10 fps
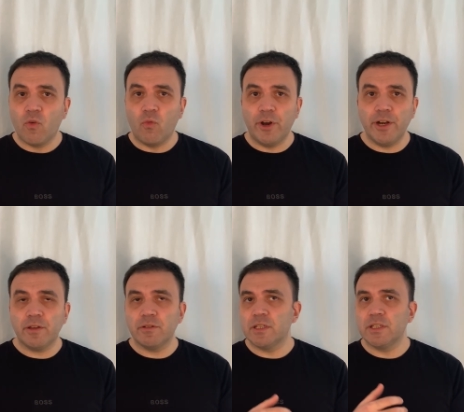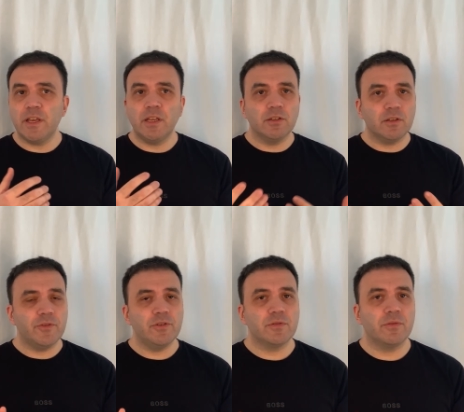where you can see a lot of
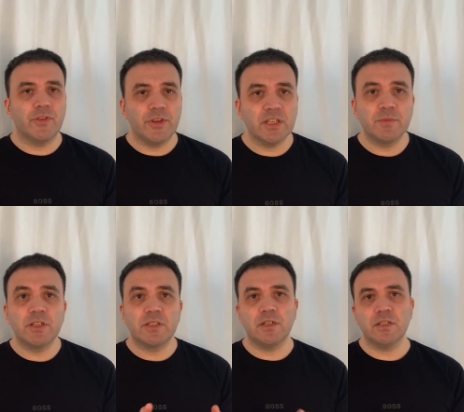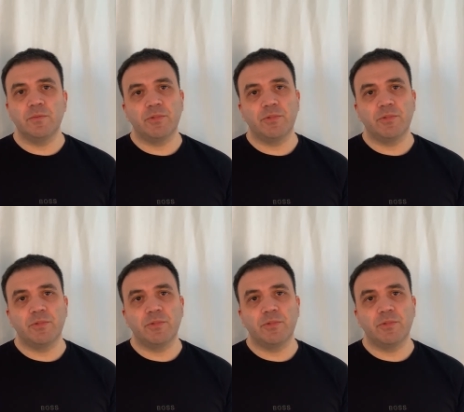useful things besides the